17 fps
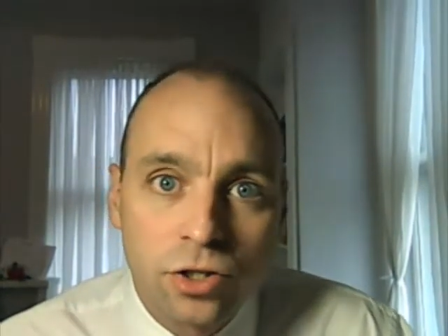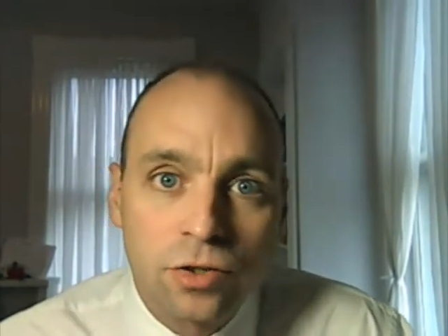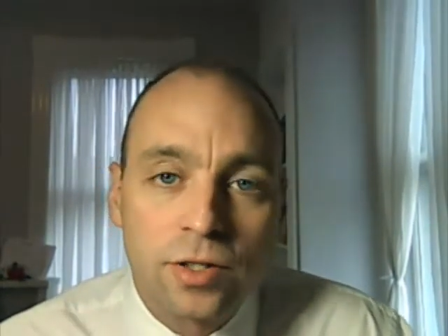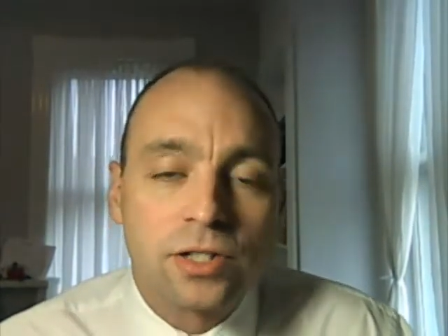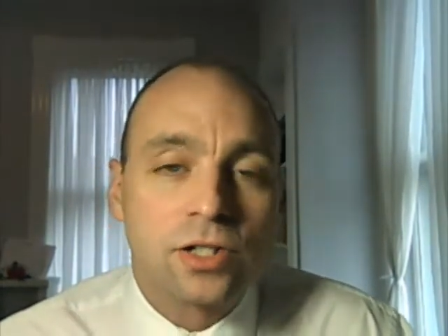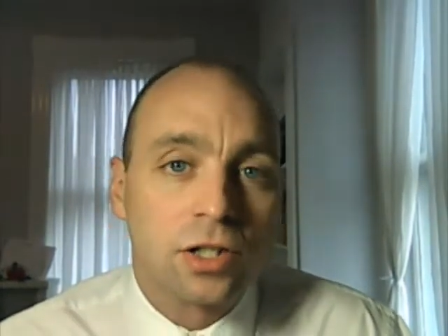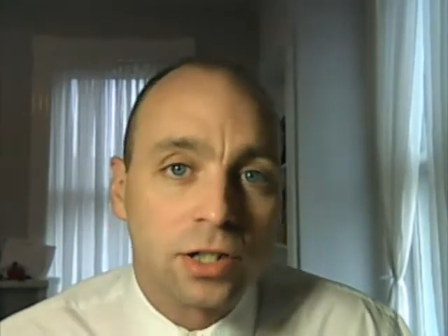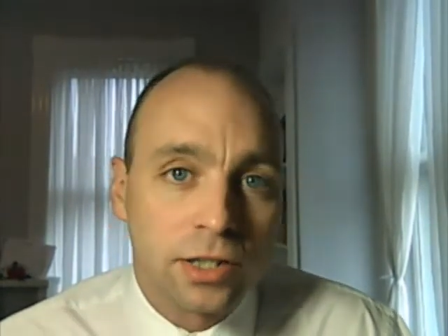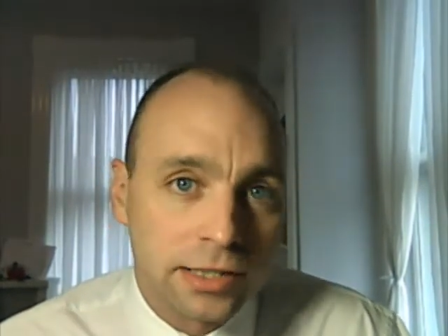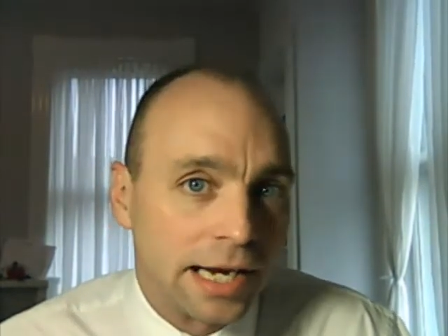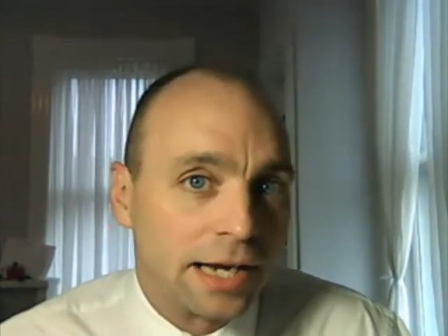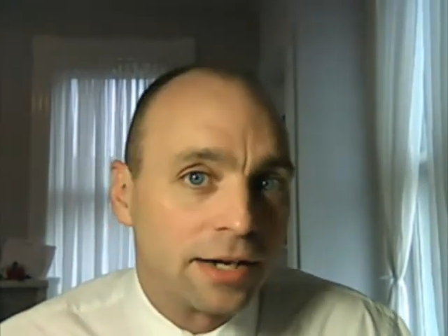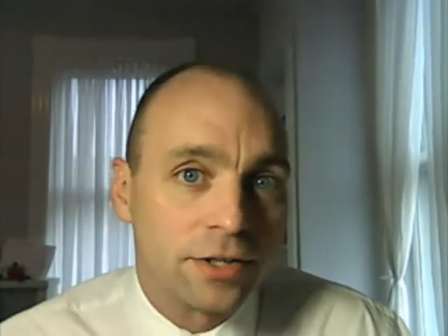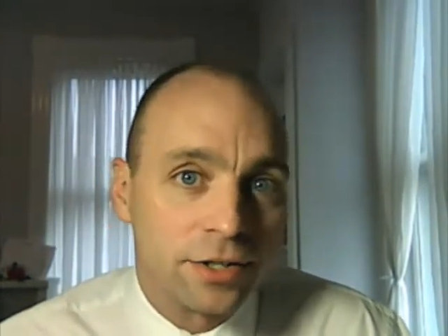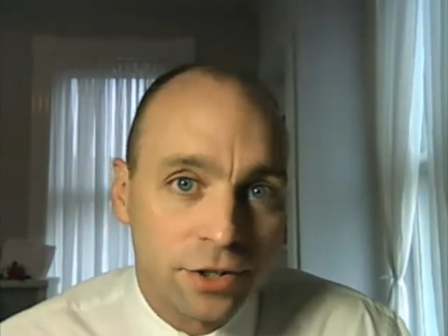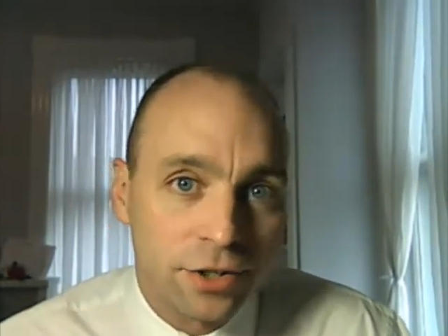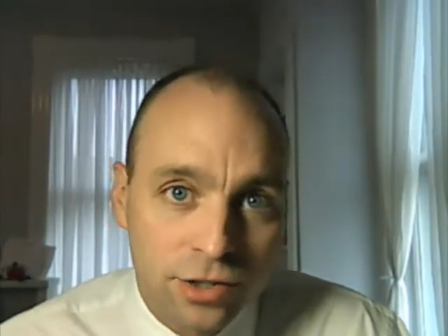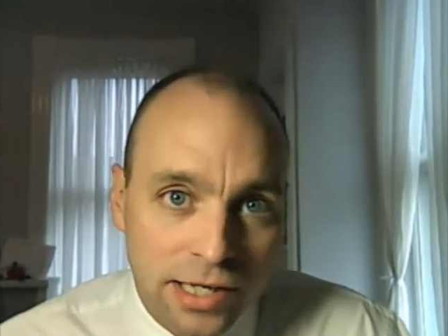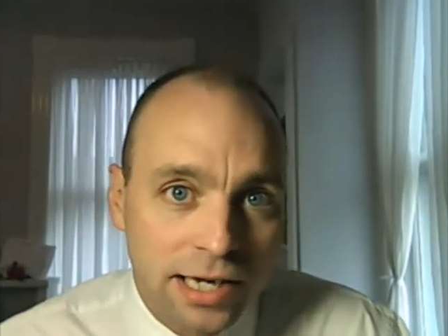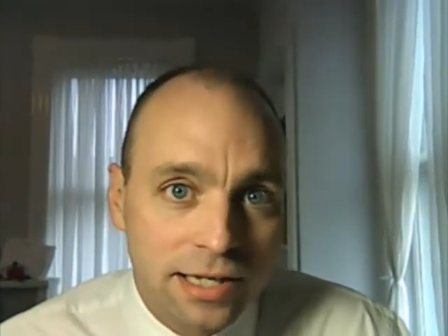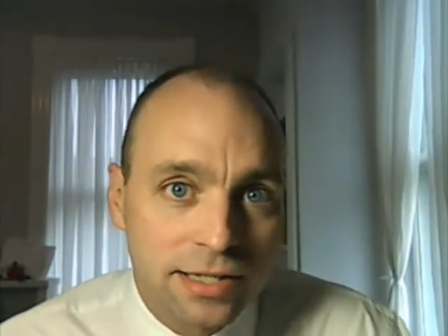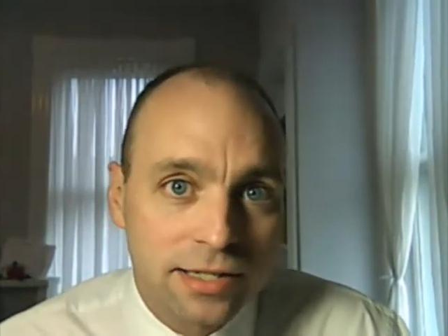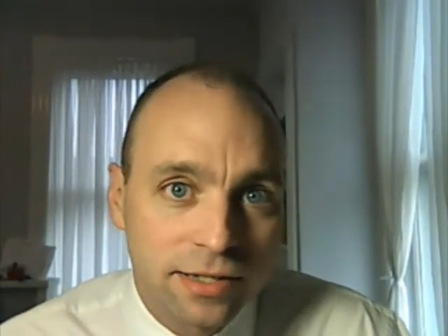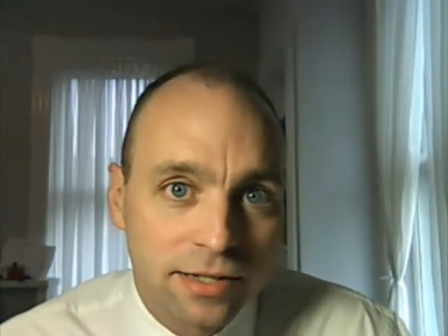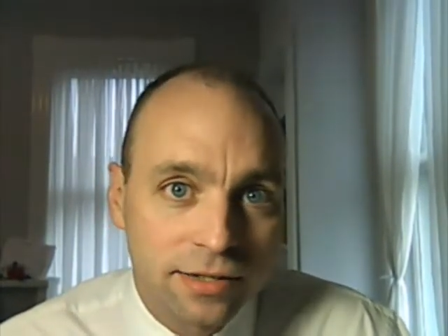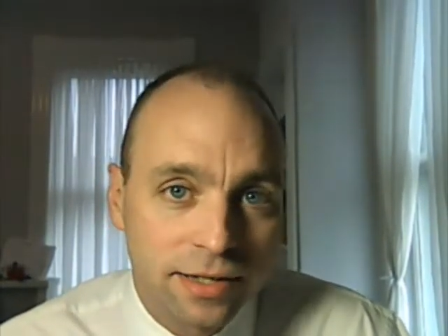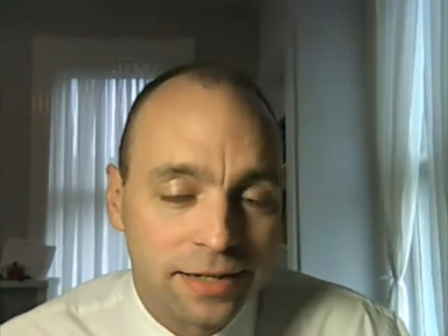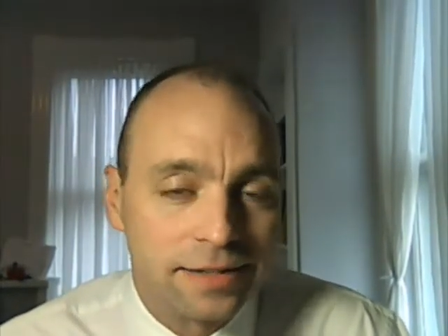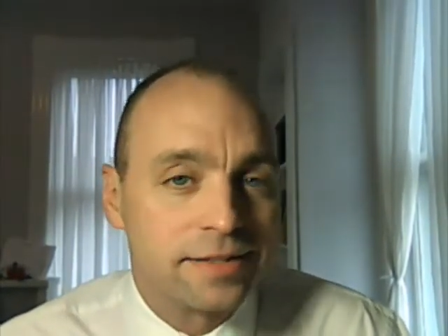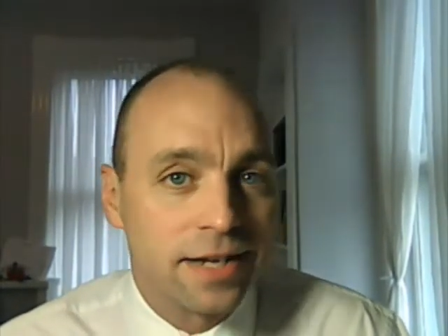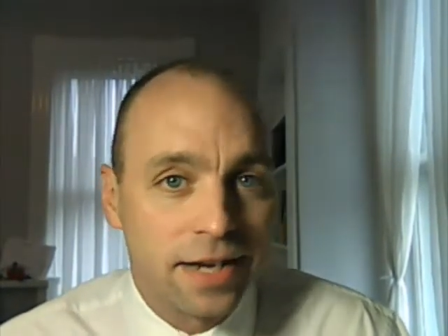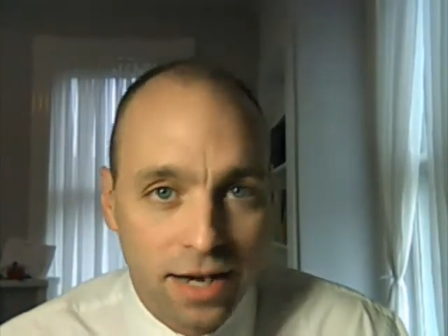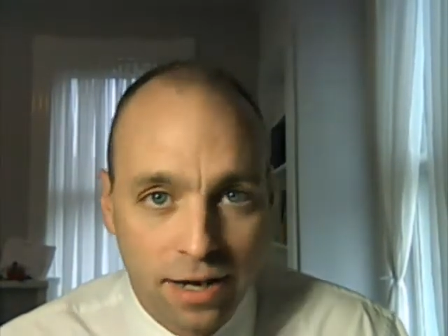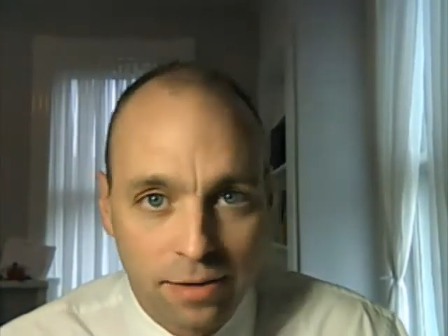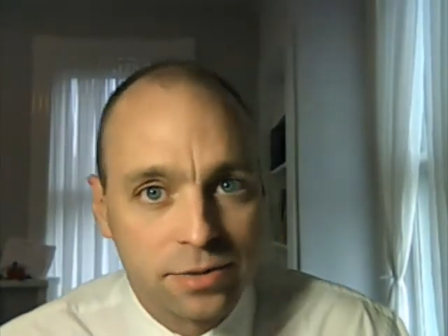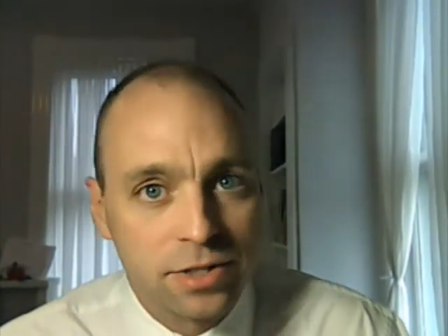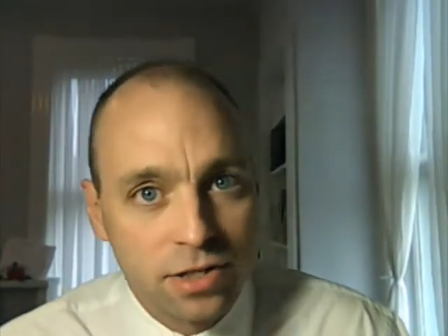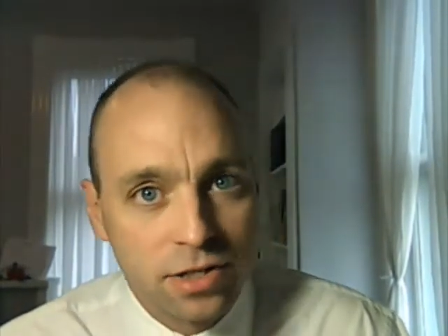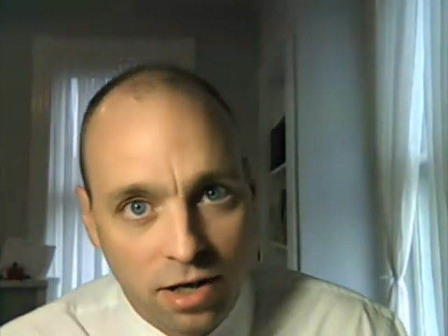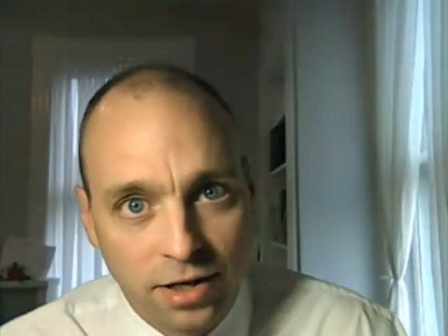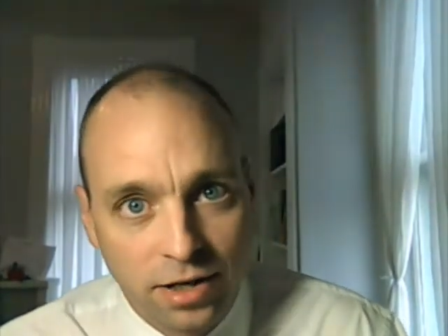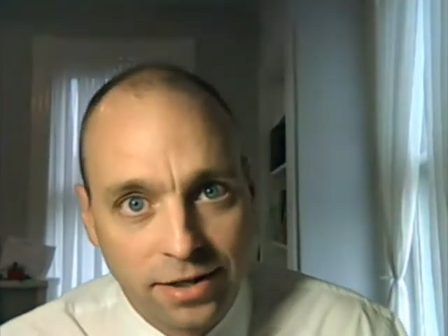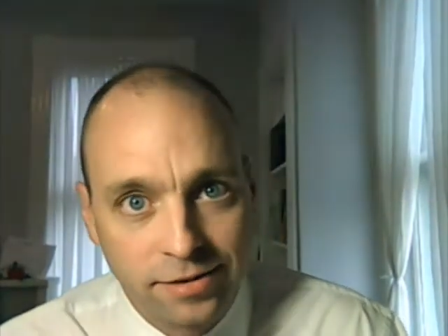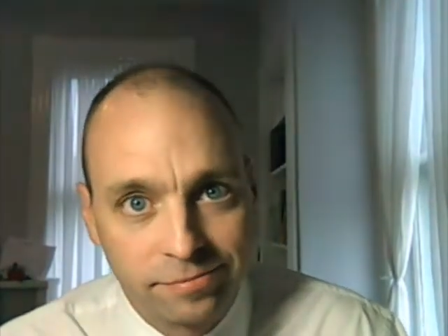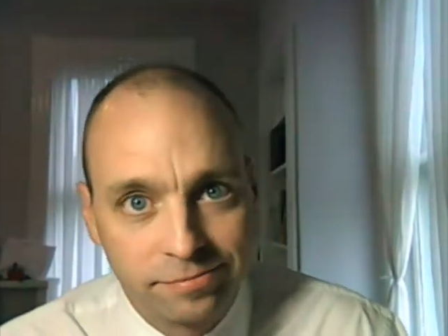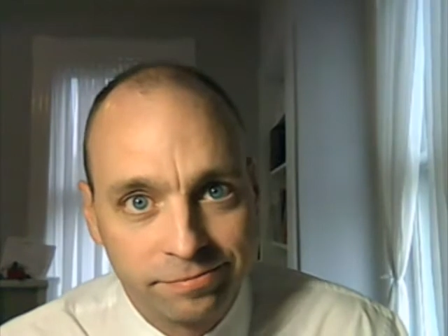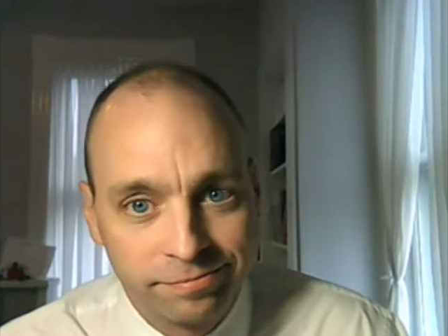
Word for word: do is look down at your desk and say, I'm sorry.